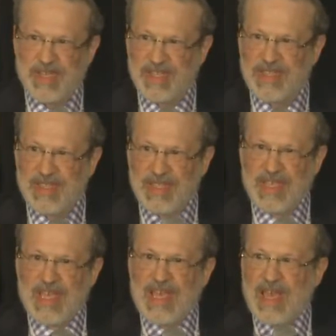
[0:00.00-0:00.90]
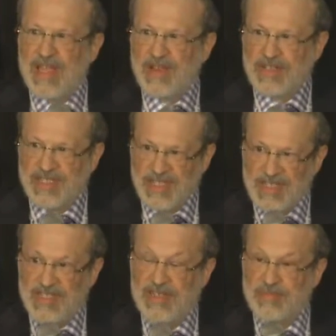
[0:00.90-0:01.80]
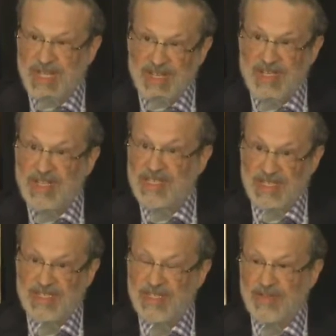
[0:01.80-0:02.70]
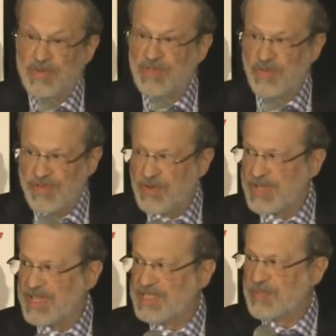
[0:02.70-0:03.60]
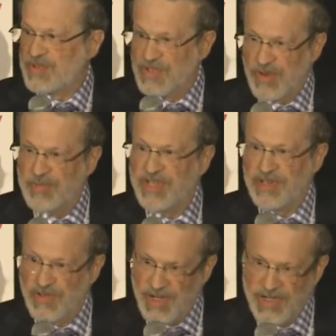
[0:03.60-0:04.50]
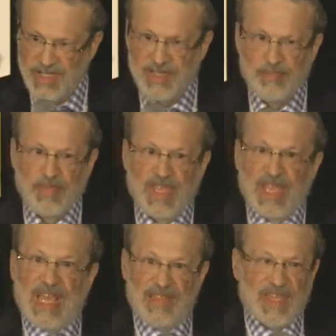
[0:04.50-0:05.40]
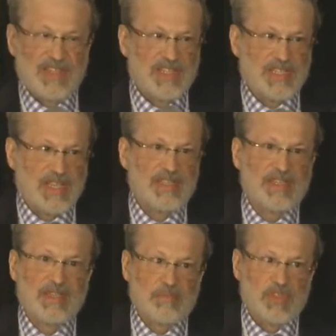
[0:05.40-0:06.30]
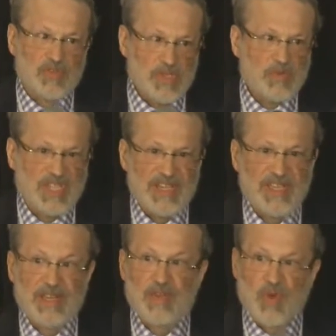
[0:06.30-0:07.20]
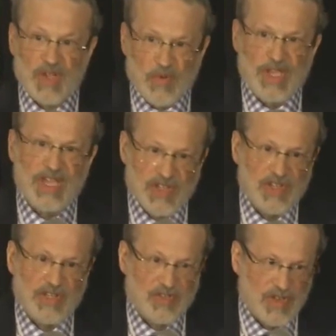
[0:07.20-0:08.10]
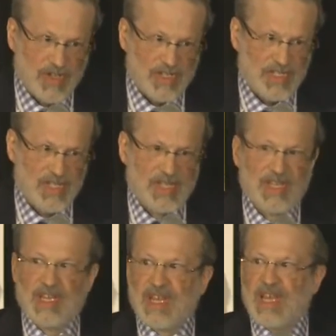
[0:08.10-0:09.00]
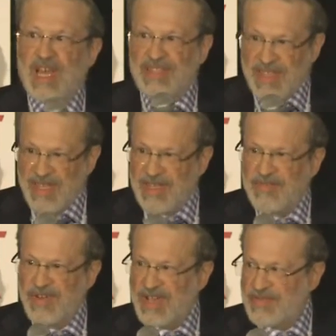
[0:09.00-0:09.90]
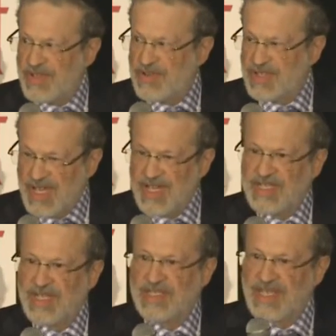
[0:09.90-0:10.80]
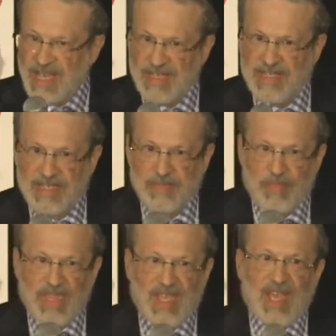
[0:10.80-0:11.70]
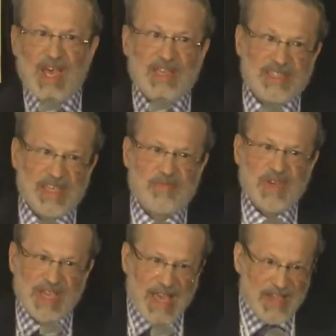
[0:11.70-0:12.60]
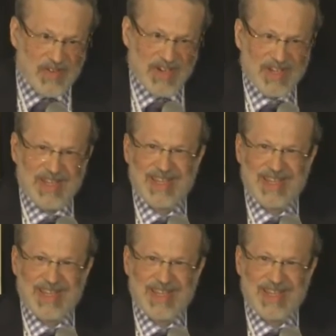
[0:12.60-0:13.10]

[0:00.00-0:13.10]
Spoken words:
in, and our diligent medical assistant was reviewing his prescription drugs. And then she said to him, "Do you take any recreational drugs?" And the 85-year-old guy says, "Yes, I take Viagra."